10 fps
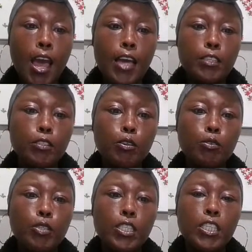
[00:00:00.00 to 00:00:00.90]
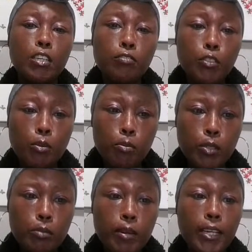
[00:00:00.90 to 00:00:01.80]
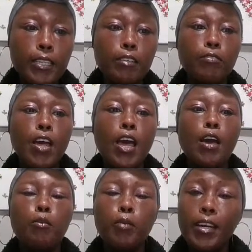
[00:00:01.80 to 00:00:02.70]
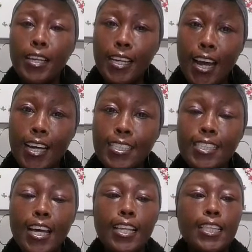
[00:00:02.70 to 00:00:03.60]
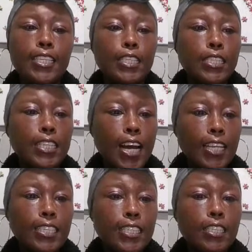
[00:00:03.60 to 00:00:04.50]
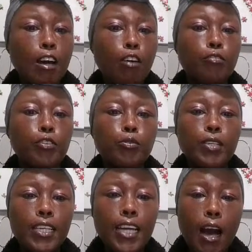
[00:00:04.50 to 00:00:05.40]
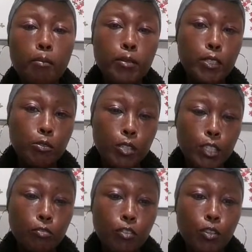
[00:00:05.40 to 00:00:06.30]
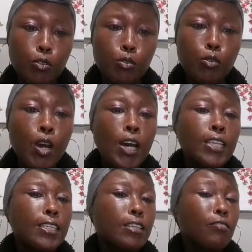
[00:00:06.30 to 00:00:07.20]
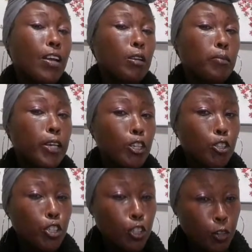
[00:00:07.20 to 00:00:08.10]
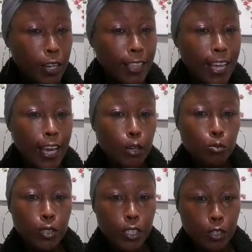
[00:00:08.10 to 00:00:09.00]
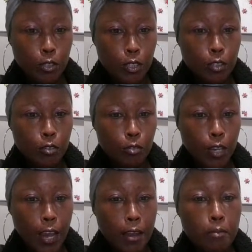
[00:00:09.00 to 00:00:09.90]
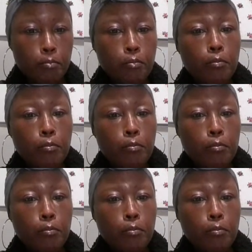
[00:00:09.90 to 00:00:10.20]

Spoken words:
And so shift your perspective and recognize that the challenges offer unique opportunities for you to develop inner strength and resilience. Okay.